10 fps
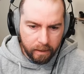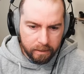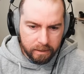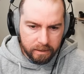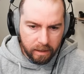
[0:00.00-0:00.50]

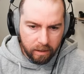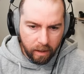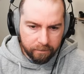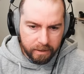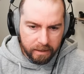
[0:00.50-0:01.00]
Just in the
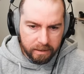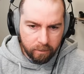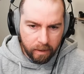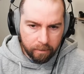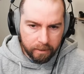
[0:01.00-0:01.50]
off chance that
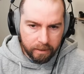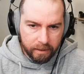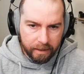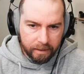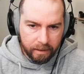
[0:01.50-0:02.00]
we're able to
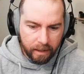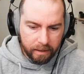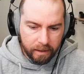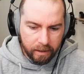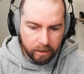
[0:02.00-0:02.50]
land a knight
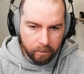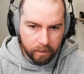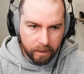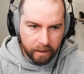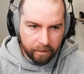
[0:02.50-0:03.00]
here, we're
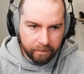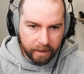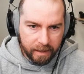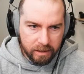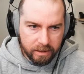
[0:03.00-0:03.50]
going to have that
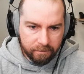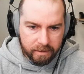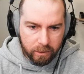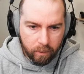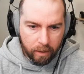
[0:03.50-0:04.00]
h7
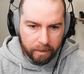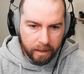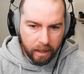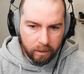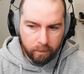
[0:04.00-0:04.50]
square be
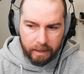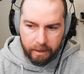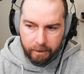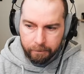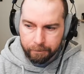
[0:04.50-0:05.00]
kind of weak.